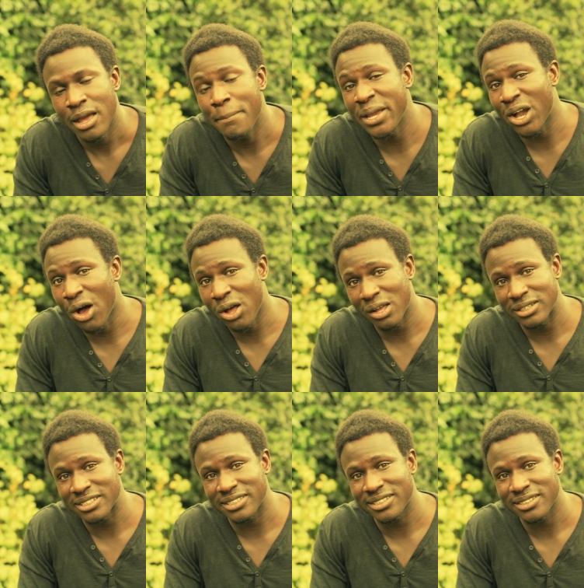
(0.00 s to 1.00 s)

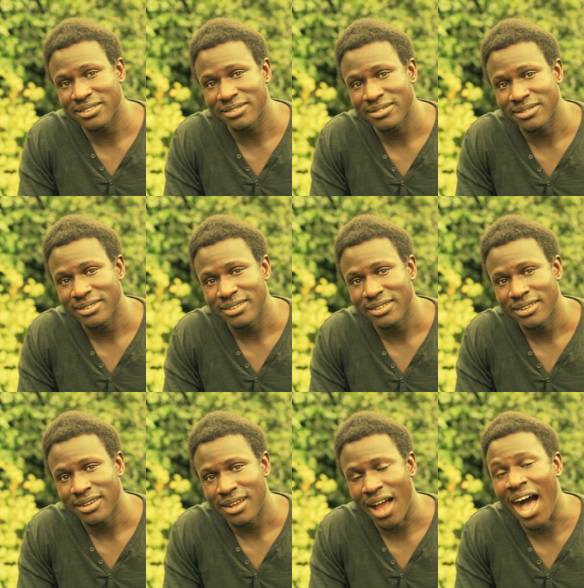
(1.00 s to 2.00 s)
Because
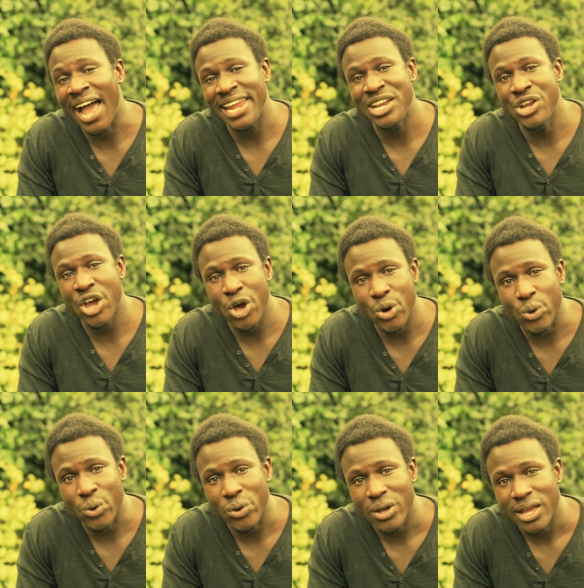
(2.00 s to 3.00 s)
I
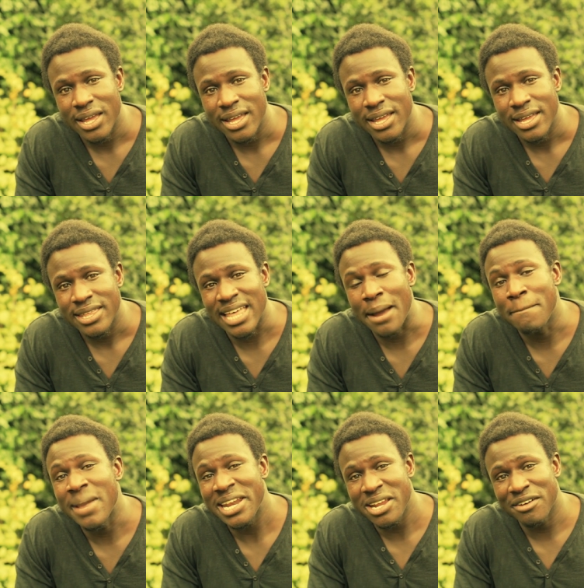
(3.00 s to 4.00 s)
know that
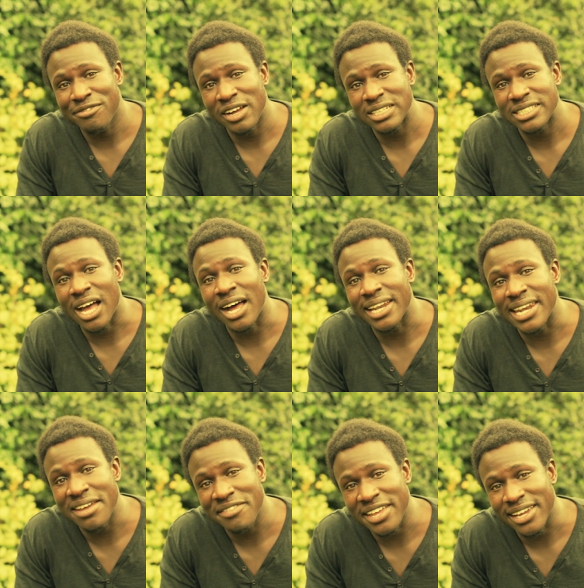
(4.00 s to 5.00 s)
many of us are
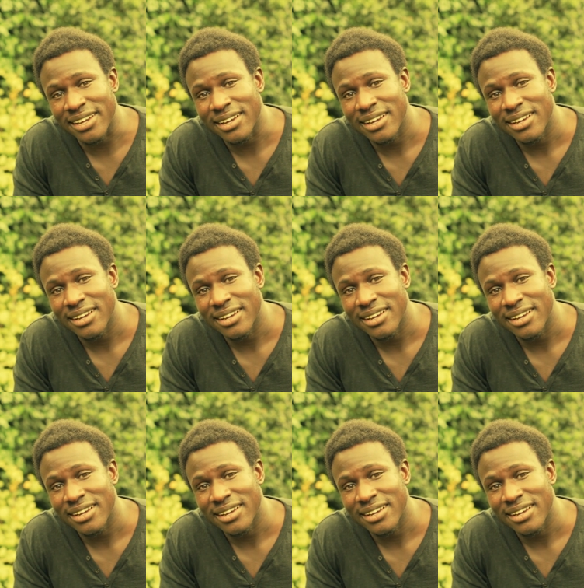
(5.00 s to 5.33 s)
living